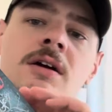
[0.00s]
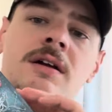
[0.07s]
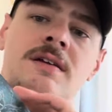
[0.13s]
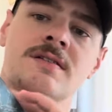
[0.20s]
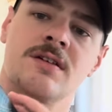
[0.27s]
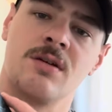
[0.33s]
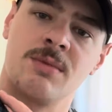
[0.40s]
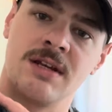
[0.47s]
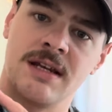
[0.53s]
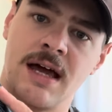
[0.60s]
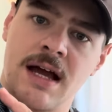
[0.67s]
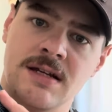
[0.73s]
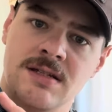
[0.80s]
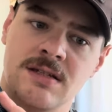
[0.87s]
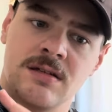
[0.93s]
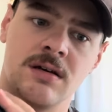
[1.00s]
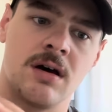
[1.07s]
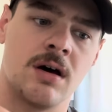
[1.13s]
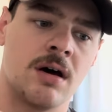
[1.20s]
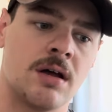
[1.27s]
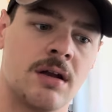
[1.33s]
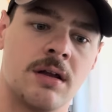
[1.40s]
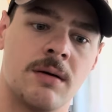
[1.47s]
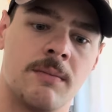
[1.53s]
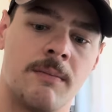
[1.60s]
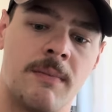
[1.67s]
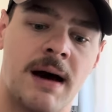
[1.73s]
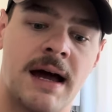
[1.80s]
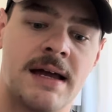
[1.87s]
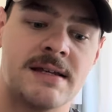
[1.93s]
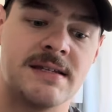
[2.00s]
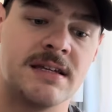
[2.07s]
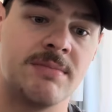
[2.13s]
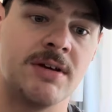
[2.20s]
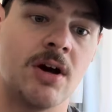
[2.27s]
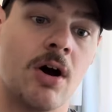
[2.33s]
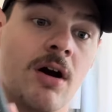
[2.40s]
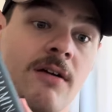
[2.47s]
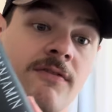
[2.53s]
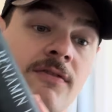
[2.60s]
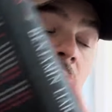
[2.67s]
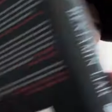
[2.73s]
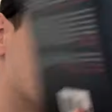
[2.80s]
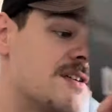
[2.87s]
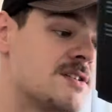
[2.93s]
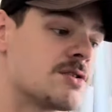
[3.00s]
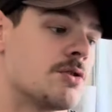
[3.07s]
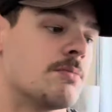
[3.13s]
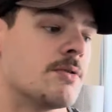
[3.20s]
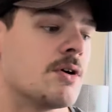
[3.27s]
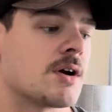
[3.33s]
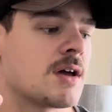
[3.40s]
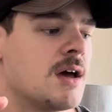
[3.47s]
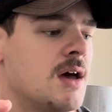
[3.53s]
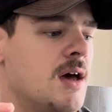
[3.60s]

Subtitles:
is going to be next on my TBR for a physical book.